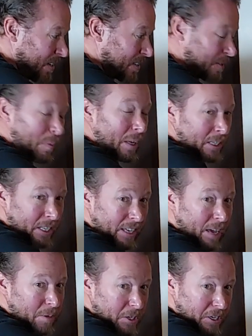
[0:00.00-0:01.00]
is a bloody
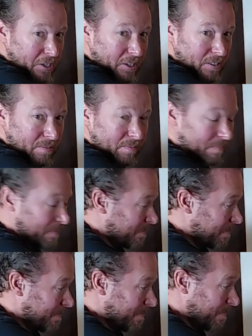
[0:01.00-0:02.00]
game changer.
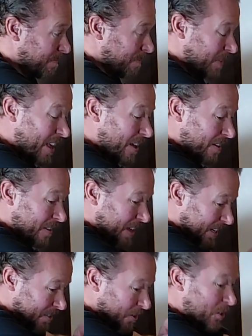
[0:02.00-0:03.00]

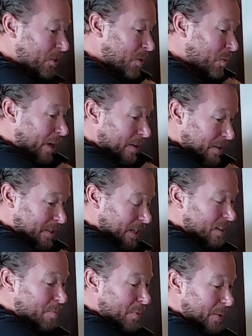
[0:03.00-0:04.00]
That's also why this
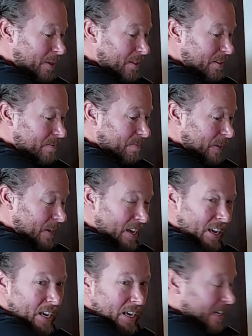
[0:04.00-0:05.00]
other print
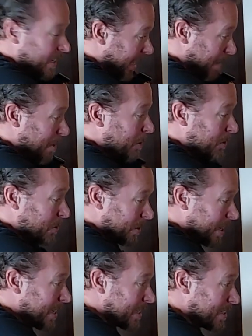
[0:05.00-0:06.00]
came out so
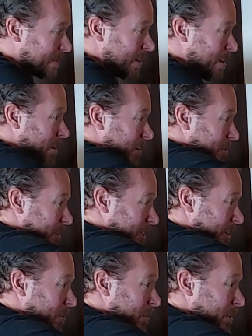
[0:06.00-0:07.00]
nice, because
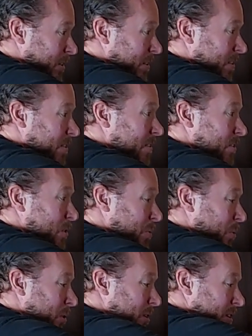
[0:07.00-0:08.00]
now this
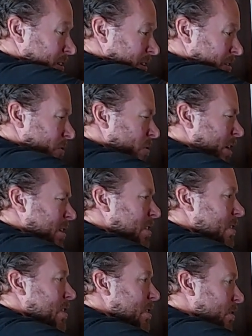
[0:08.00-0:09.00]
spool runs
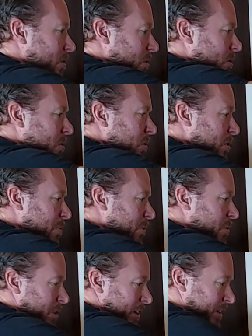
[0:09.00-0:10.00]
so
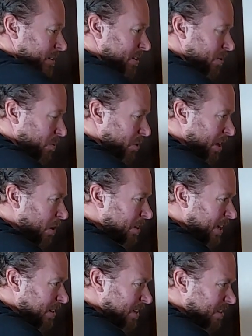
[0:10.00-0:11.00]
smoothly,
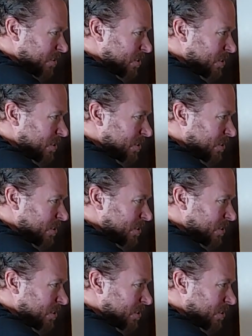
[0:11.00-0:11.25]
without any